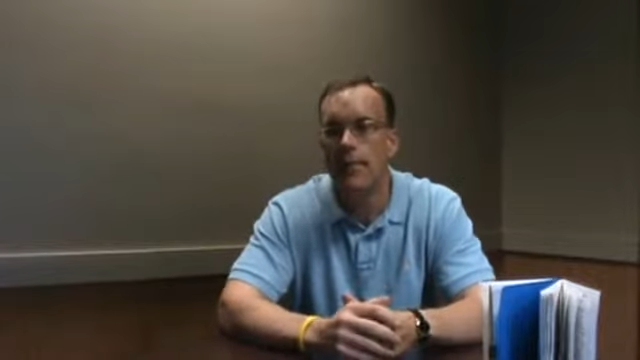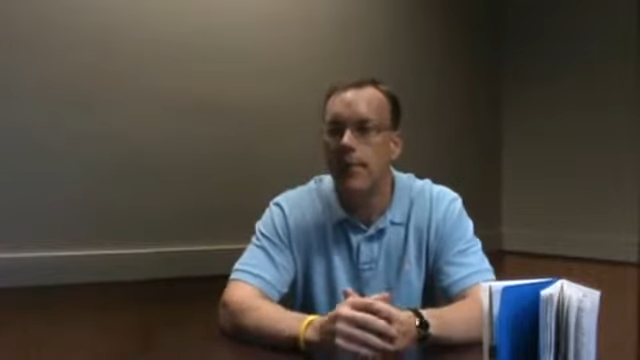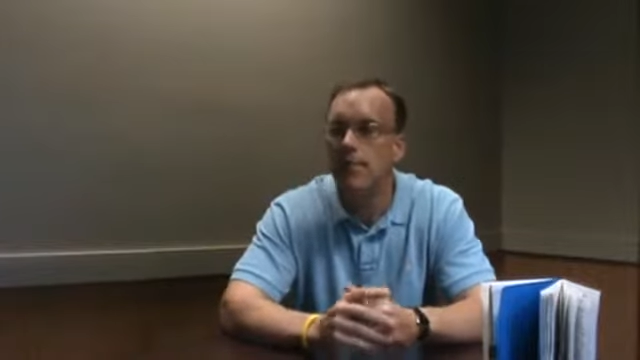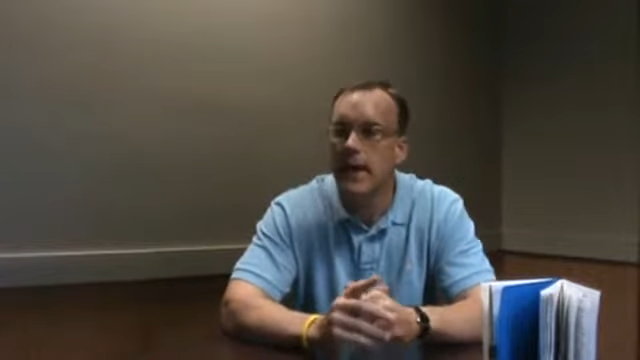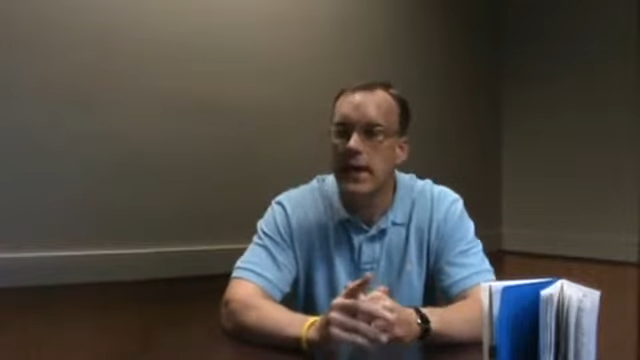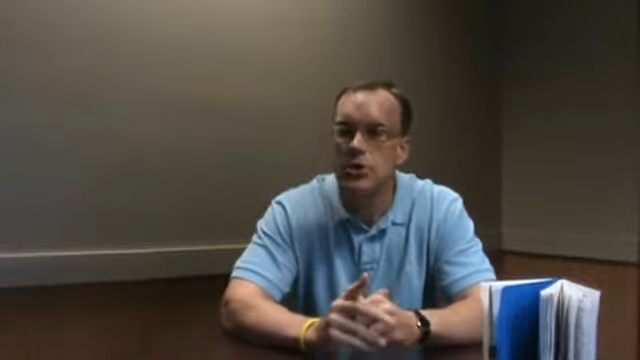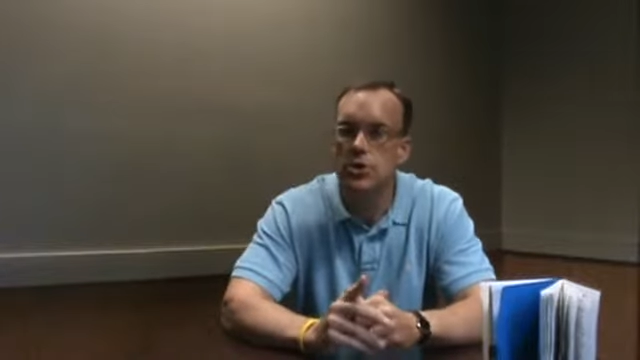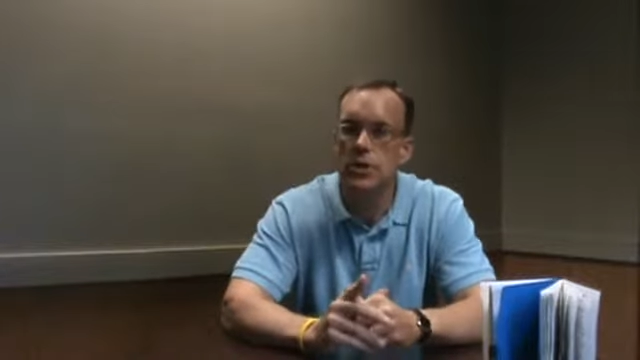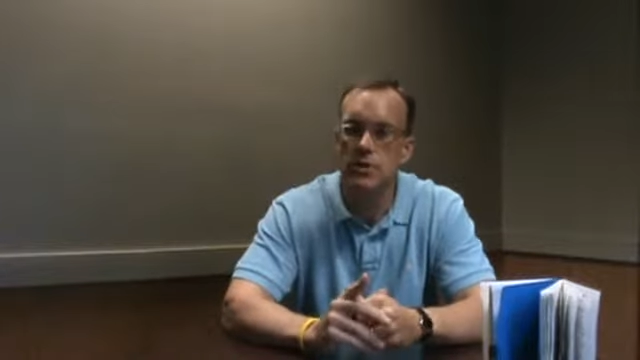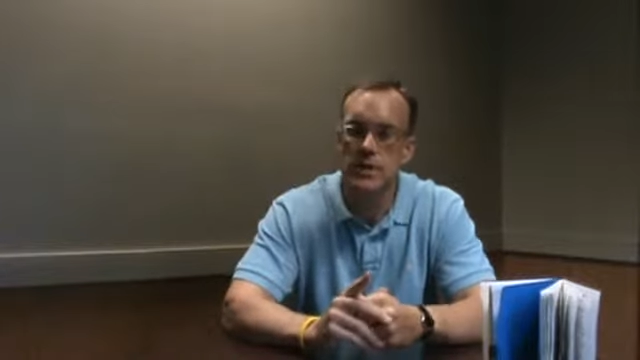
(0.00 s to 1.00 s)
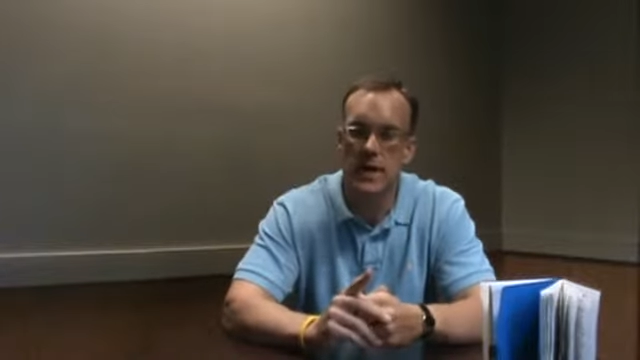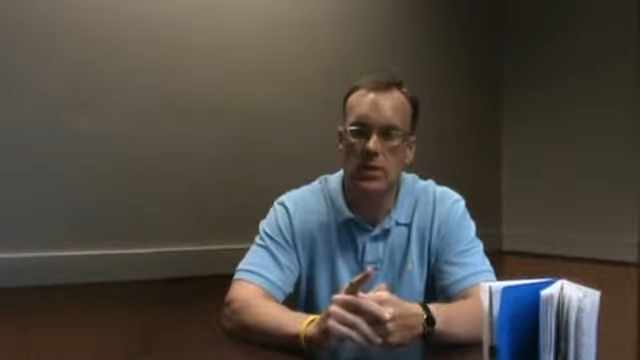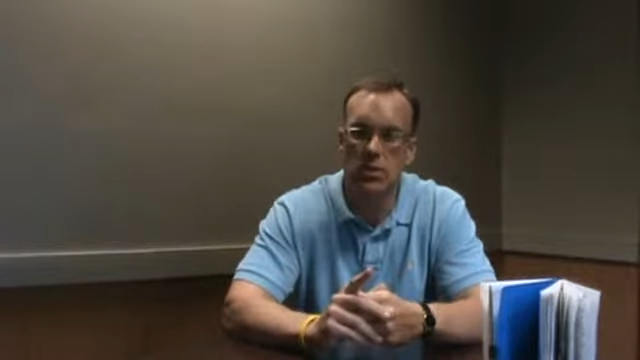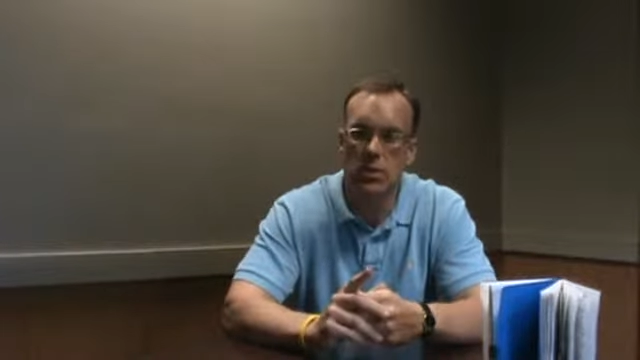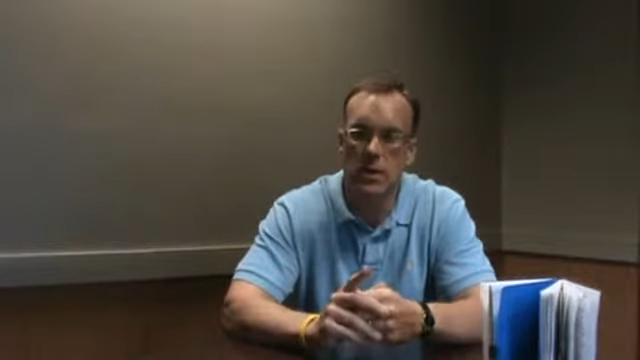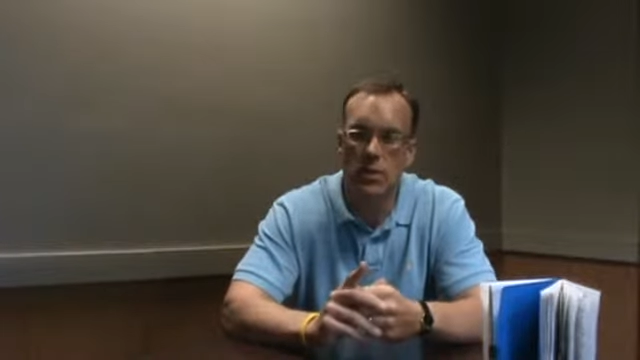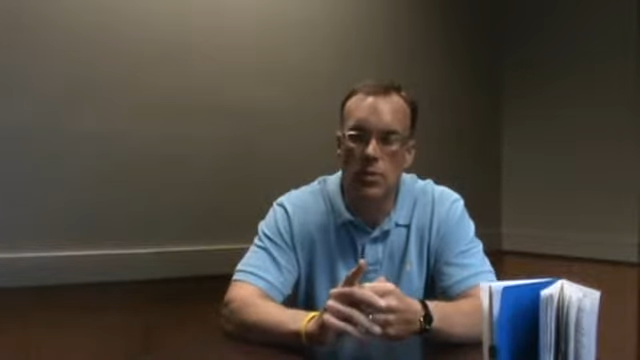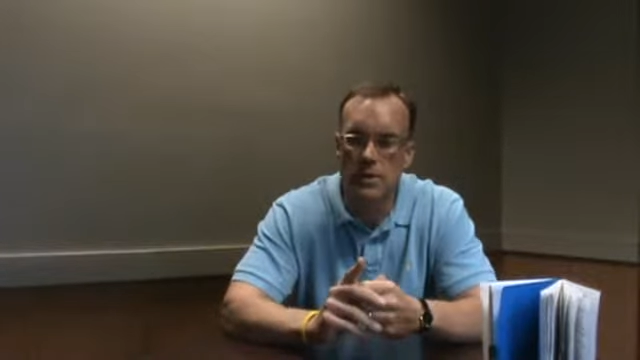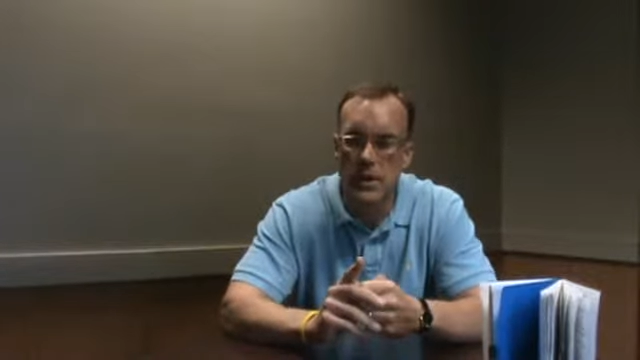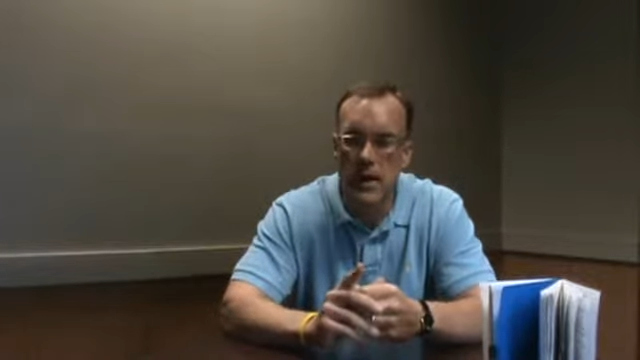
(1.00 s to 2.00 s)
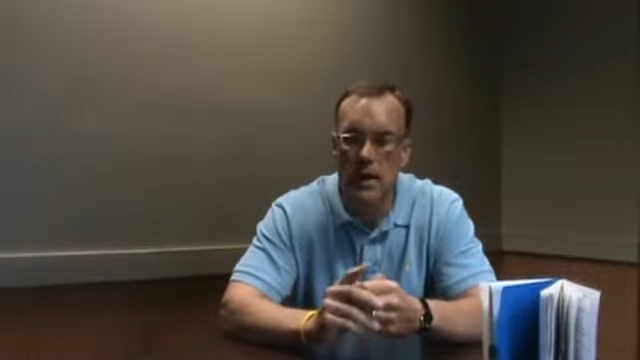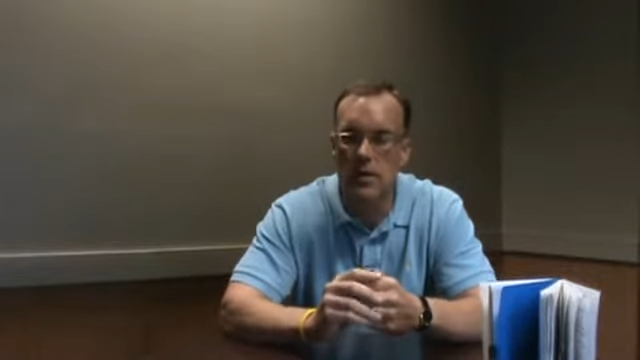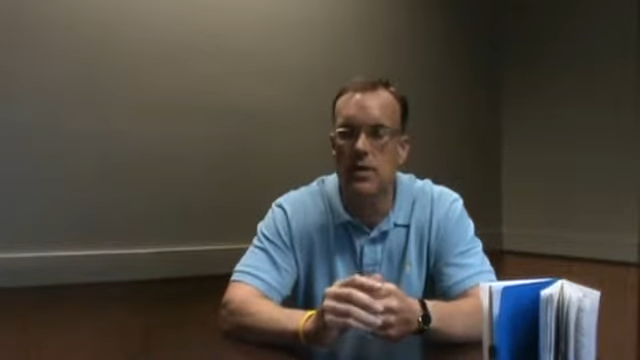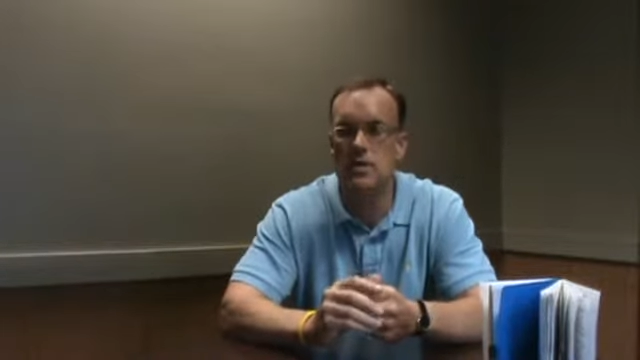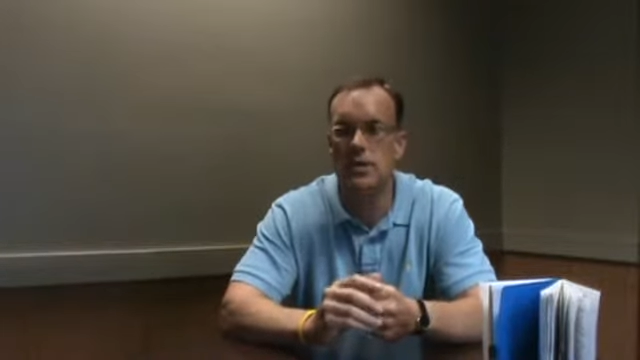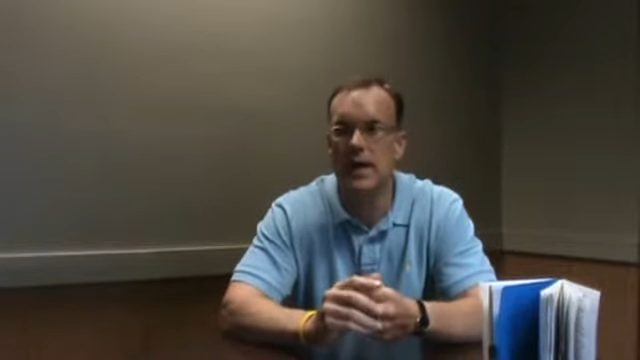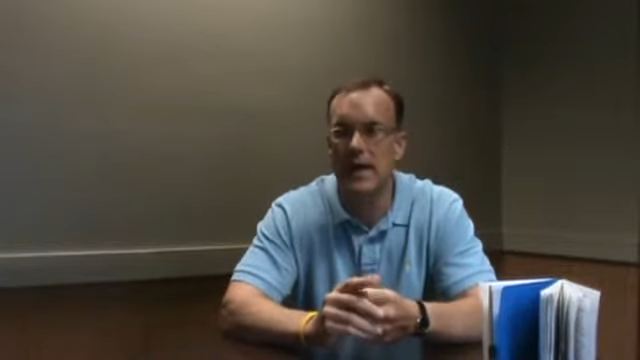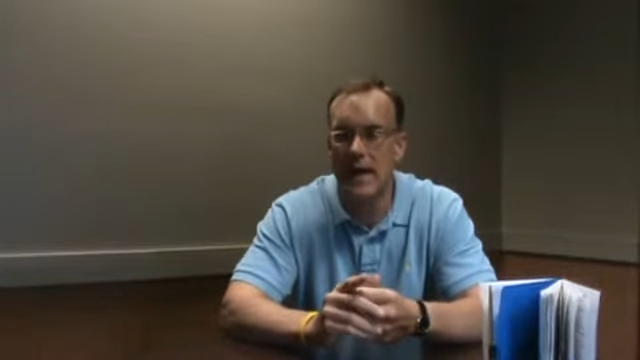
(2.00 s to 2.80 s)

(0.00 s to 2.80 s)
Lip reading: but make sure you take a look at what the area is like,